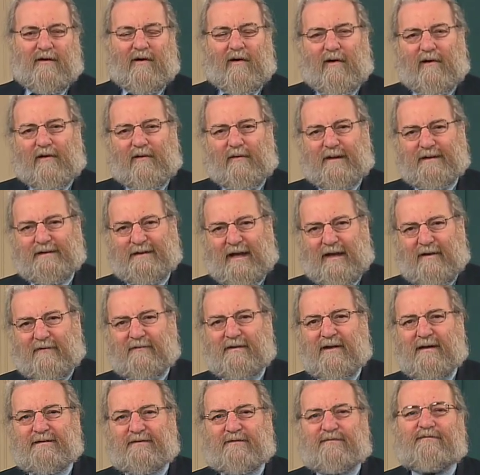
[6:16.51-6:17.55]
all the way down
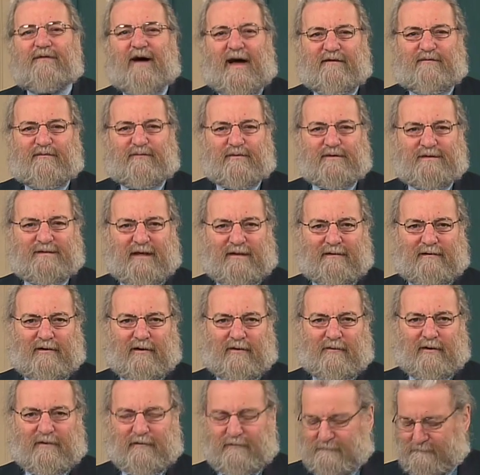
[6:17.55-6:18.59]
to 5% lower.